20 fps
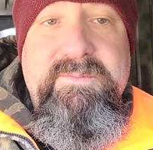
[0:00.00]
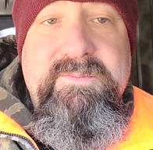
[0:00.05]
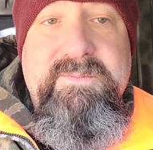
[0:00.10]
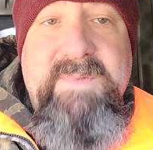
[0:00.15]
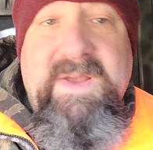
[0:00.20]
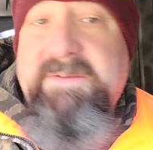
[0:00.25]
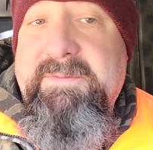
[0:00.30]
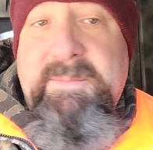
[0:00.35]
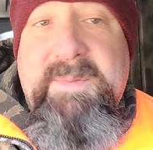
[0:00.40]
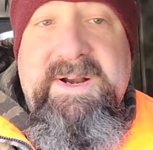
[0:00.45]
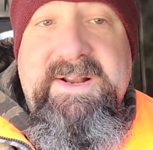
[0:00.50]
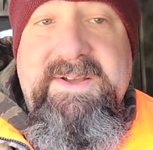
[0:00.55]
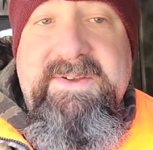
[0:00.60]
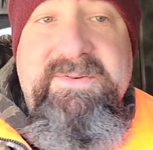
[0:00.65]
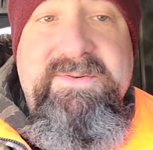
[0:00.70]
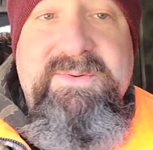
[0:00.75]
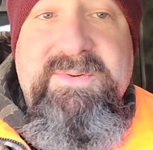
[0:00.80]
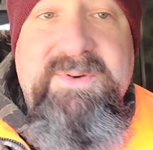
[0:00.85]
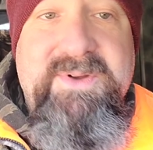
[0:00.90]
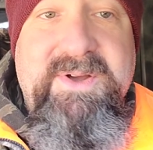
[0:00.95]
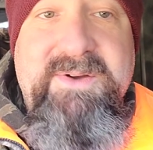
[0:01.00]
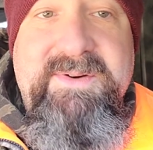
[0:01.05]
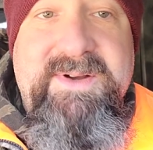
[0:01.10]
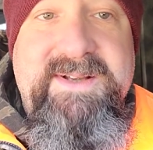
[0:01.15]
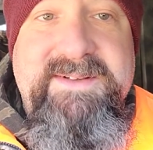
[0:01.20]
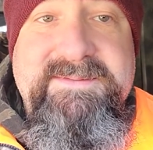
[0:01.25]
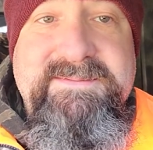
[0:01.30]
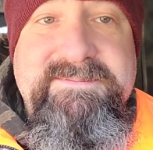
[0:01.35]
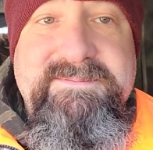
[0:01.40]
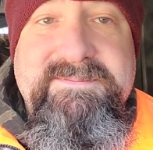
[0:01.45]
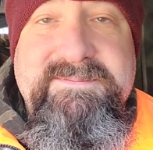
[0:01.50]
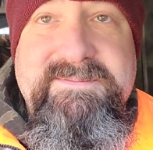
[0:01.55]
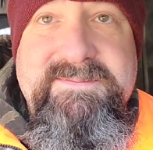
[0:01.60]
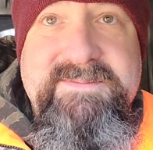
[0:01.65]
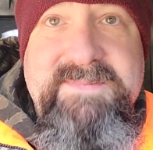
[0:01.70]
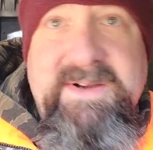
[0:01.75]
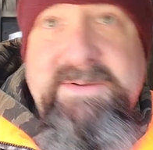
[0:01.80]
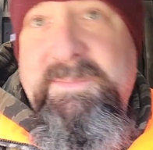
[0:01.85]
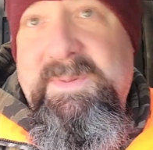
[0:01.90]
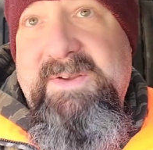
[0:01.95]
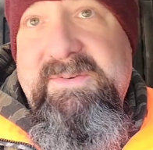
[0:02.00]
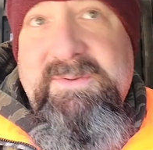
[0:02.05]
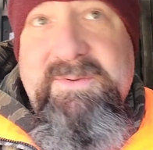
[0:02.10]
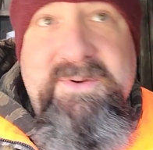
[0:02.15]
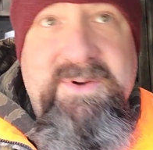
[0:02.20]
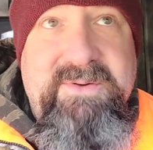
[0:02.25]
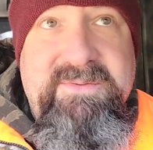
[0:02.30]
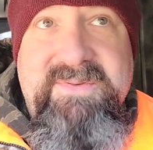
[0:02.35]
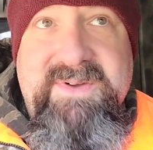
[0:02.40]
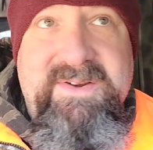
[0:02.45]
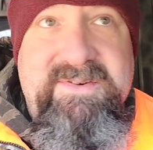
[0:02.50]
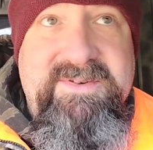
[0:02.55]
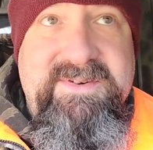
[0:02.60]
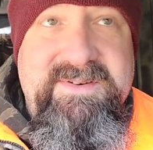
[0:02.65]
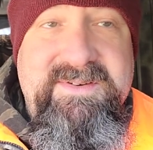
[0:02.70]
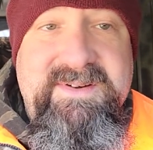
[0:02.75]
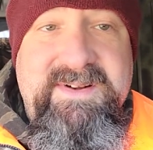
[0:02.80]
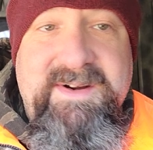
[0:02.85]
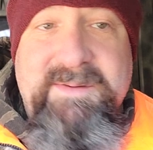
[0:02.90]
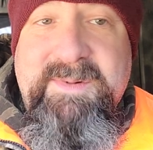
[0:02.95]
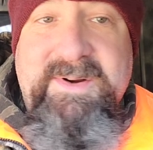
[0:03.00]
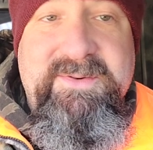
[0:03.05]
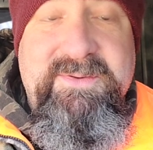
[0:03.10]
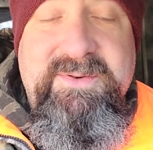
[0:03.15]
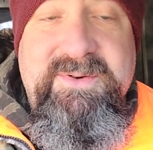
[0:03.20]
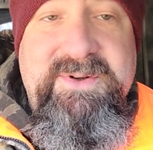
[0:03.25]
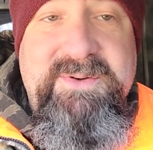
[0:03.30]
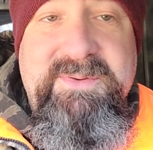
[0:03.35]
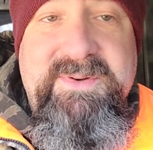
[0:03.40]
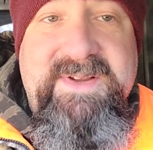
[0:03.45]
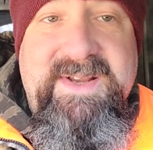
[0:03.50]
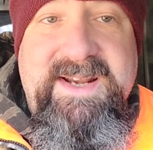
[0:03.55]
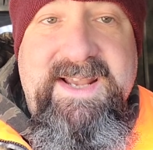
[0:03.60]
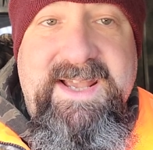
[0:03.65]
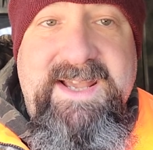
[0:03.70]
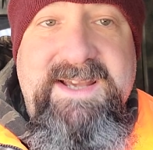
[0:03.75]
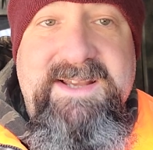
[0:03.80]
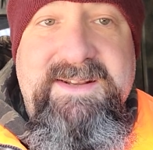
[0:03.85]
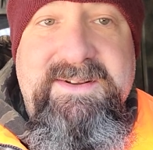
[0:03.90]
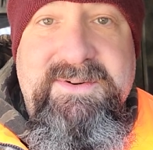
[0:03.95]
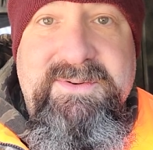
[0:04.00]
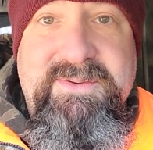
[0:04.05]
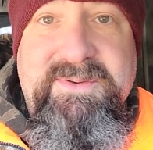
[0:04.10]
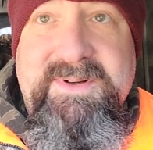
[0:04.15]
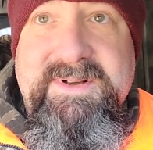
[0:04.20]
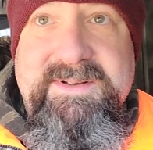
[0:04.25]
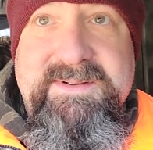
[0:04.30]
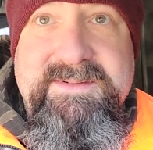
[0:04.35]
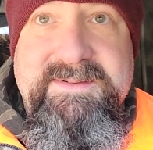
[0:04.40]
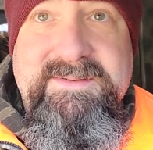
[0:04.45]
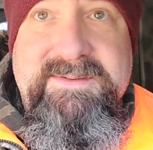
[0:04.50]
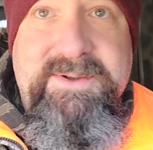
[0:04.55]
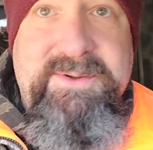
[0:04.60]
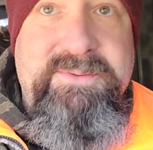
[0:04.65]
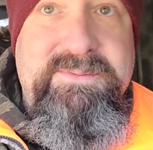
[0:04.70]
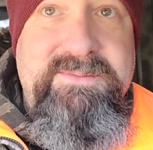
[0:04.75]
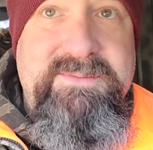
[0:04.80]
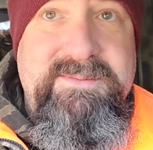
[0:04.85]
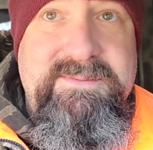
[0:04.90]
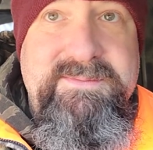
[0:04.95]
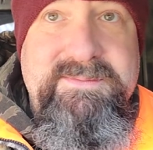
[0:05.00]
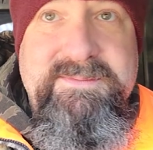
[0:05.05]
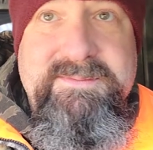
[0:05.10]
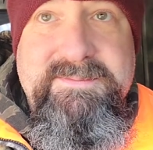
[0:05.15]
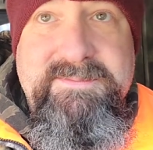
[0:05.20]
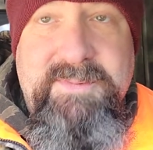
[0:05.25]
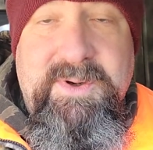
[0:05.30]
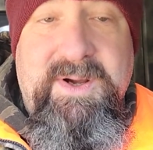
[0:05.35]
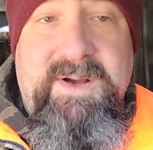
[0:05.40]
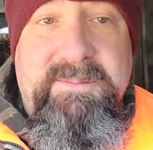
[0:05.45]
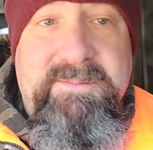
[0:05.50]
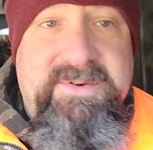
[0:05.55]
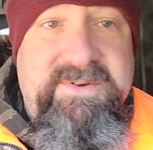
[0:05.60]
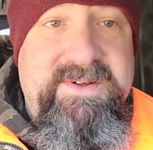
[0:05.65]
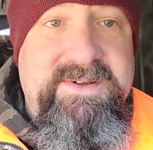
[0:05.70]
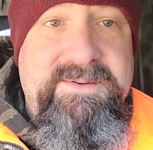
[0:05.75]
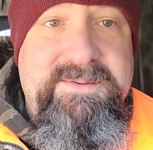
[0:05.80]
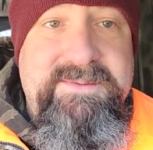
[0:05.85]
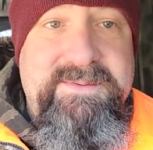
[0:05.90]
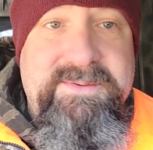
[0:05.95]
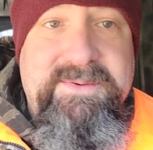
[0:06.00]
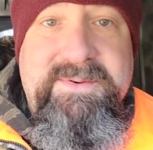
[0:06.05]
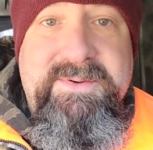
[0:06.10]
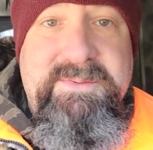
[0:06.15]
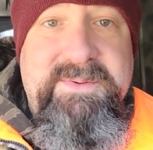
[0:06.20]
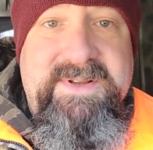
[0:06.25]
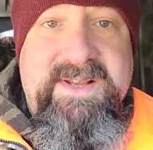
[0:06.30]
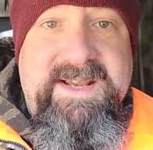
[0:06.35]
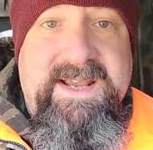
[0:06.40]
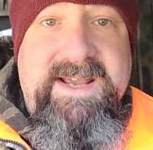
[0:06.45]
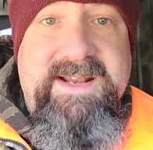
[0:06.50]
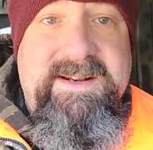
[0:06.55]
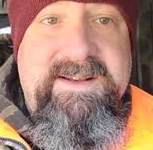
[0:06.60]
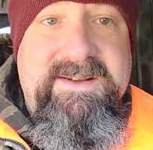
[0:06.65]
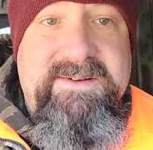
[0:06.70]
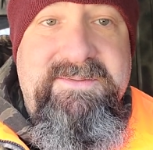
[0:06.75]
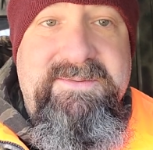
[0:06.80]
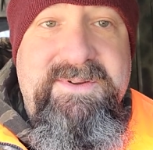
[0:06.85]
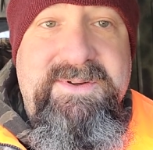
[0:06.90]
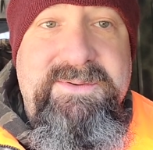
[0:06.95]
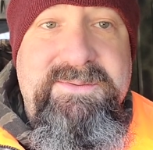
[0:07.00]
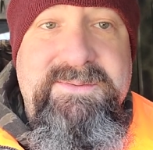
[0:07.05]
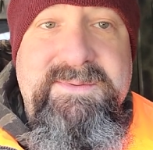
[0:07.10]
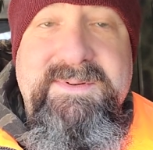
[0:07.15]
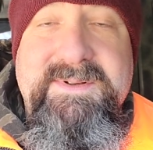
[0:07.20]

Everybody else is going to go hunting. Everybody's going to go fishing. Everybody's going to do what they can. They're going to loot, rob, steal. They're going to do what they can to get food.